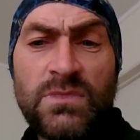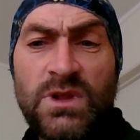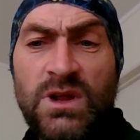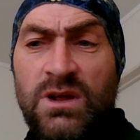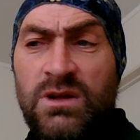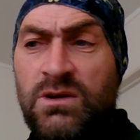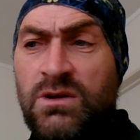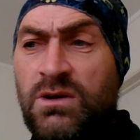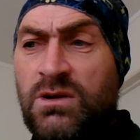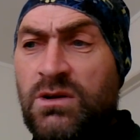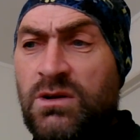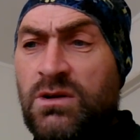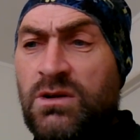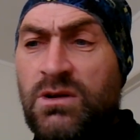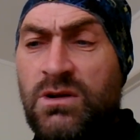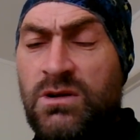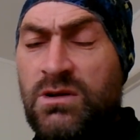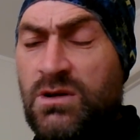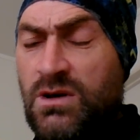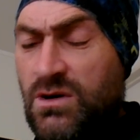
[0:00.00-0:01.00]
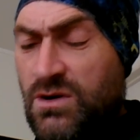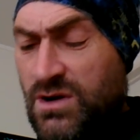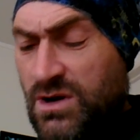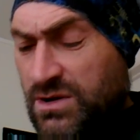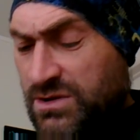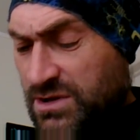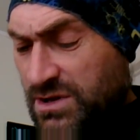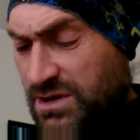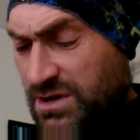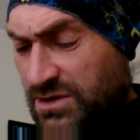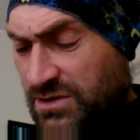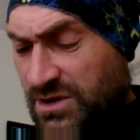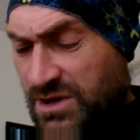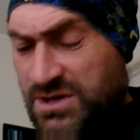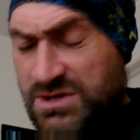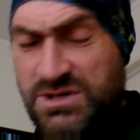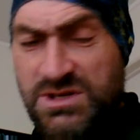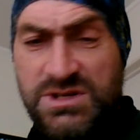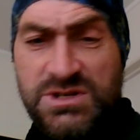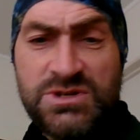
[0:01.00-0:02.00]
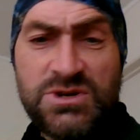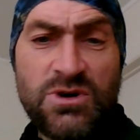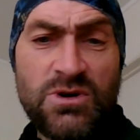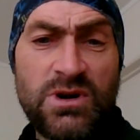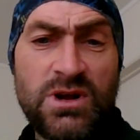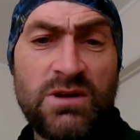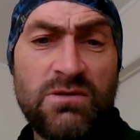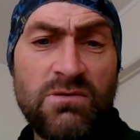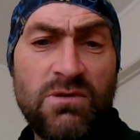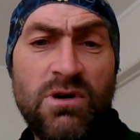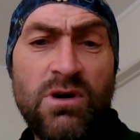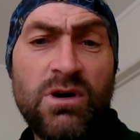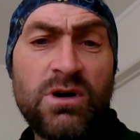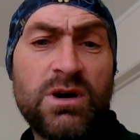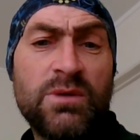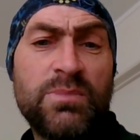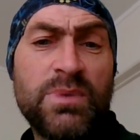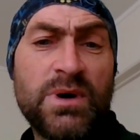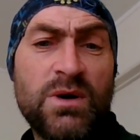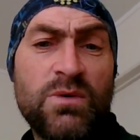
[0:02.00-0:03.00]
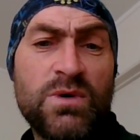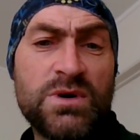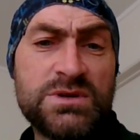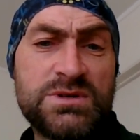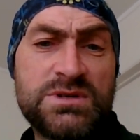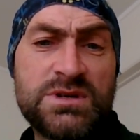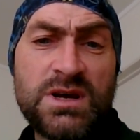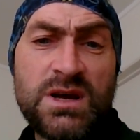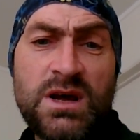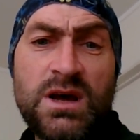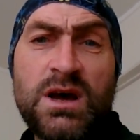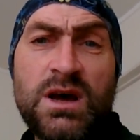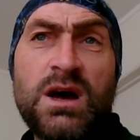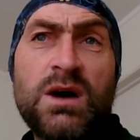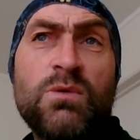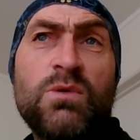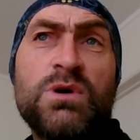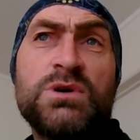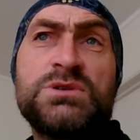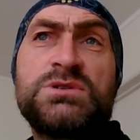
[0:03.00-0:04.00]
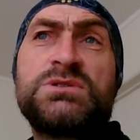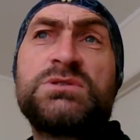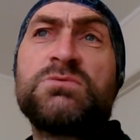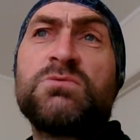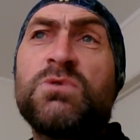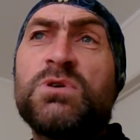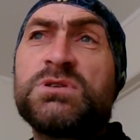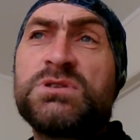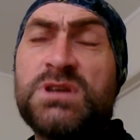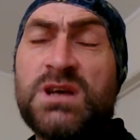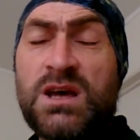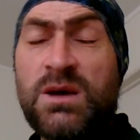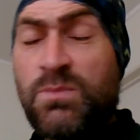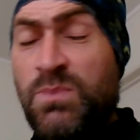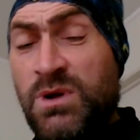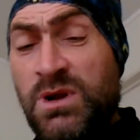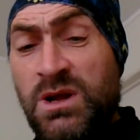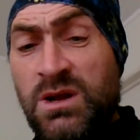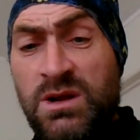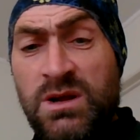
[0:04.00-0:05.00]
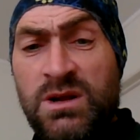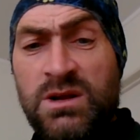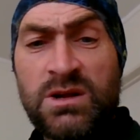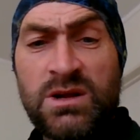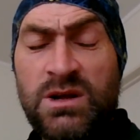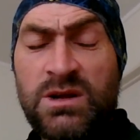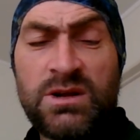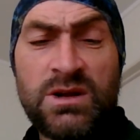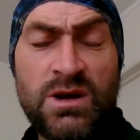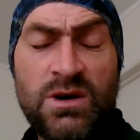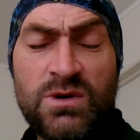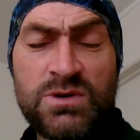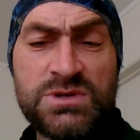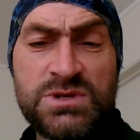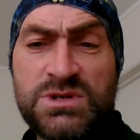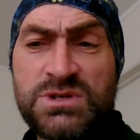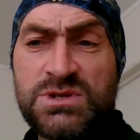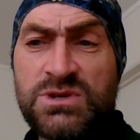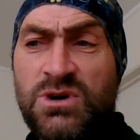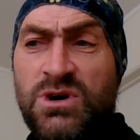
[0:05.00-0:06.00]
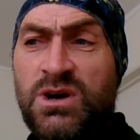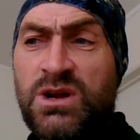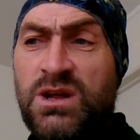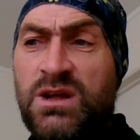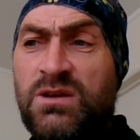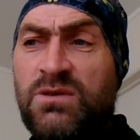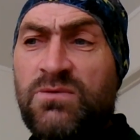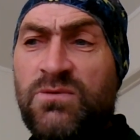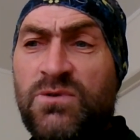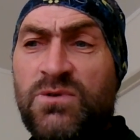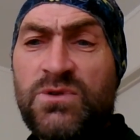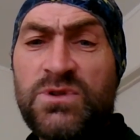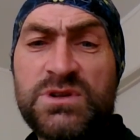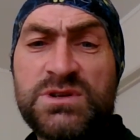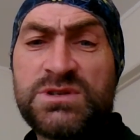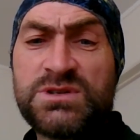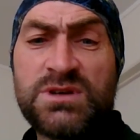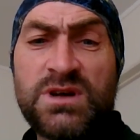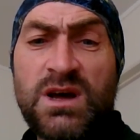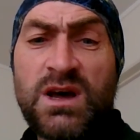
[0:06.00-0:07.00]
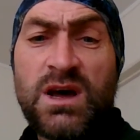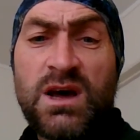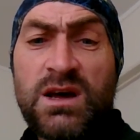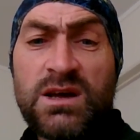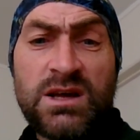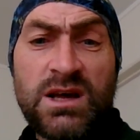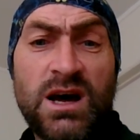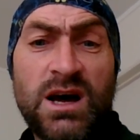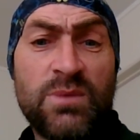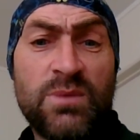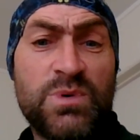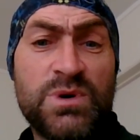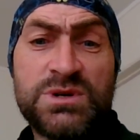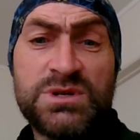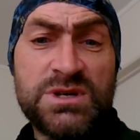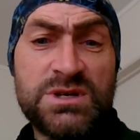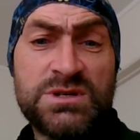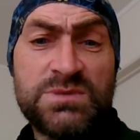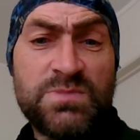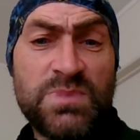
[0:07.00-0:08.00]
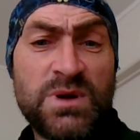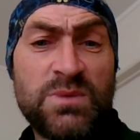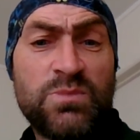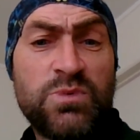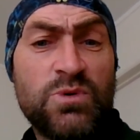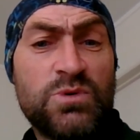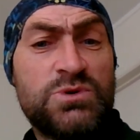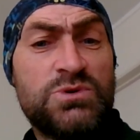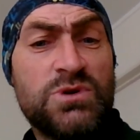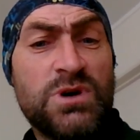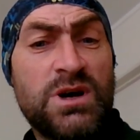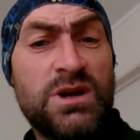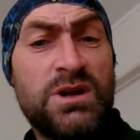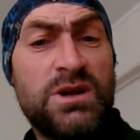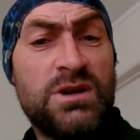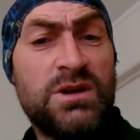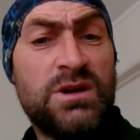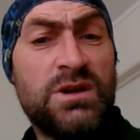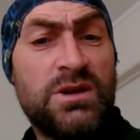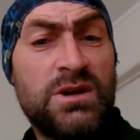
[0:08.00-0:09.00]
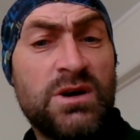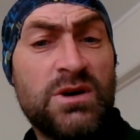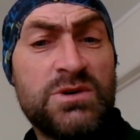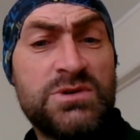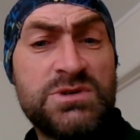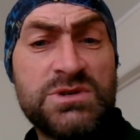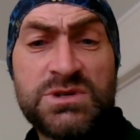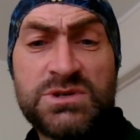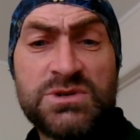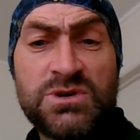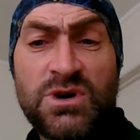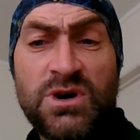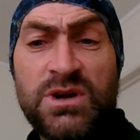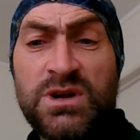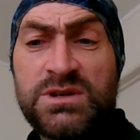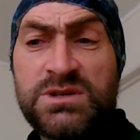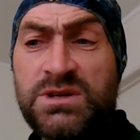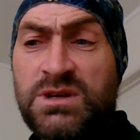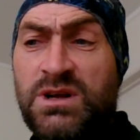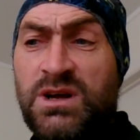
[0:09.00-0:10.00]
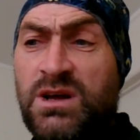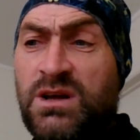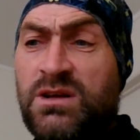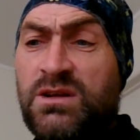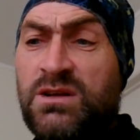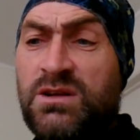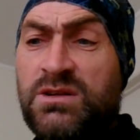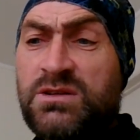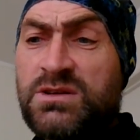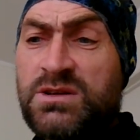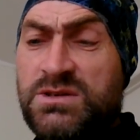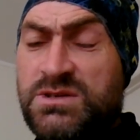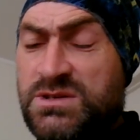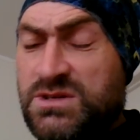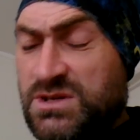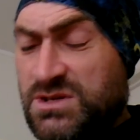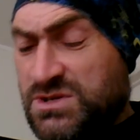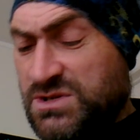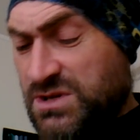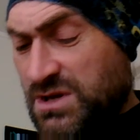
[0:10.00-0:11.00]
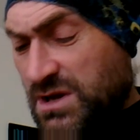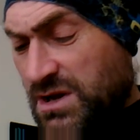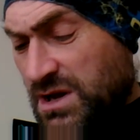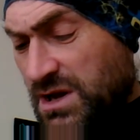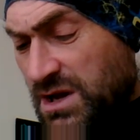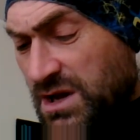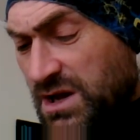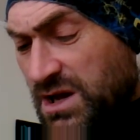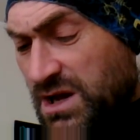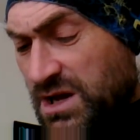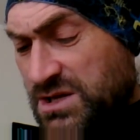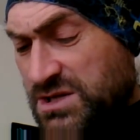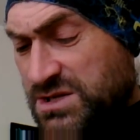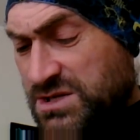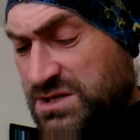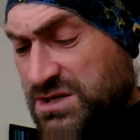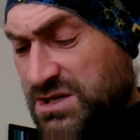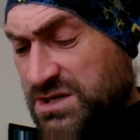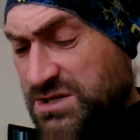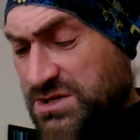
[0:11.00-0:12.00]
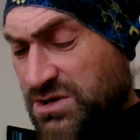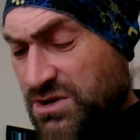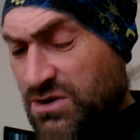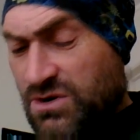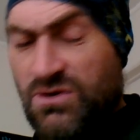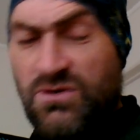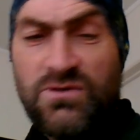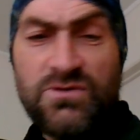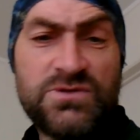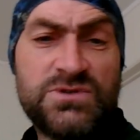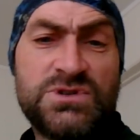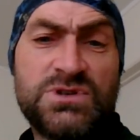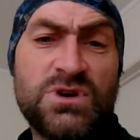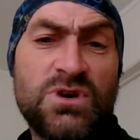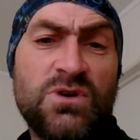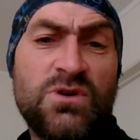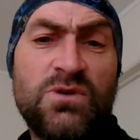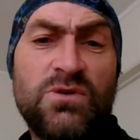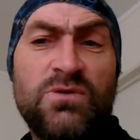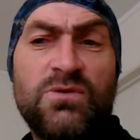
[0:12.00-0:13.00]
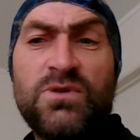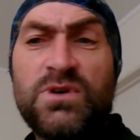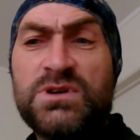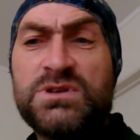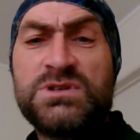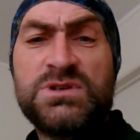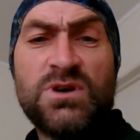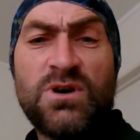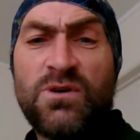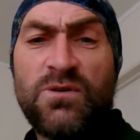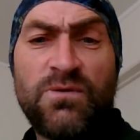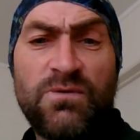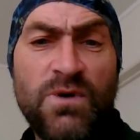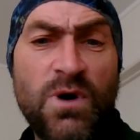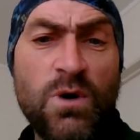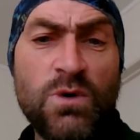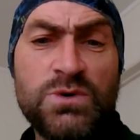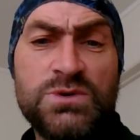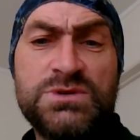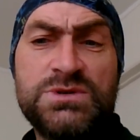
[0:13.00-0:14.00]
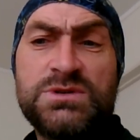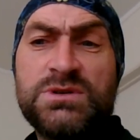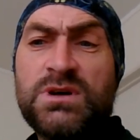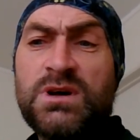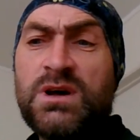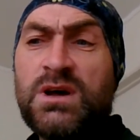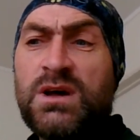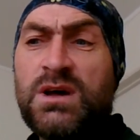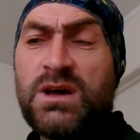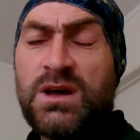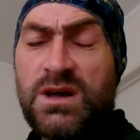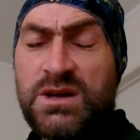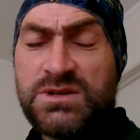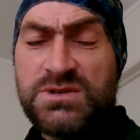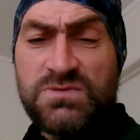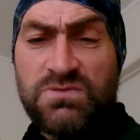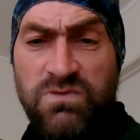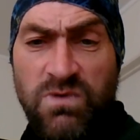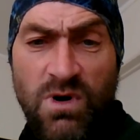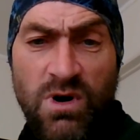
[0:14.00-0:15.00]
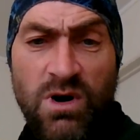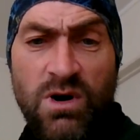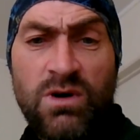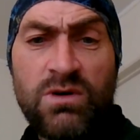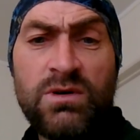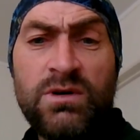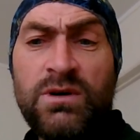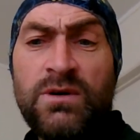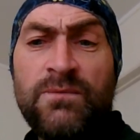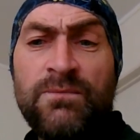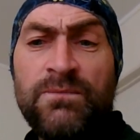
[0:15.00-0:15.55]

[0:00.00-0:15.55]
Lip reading: think it's just totally wrong about what's happening in our society for this garbage that's been portrayed in our society today. And it's just so it's so false. It's wrong.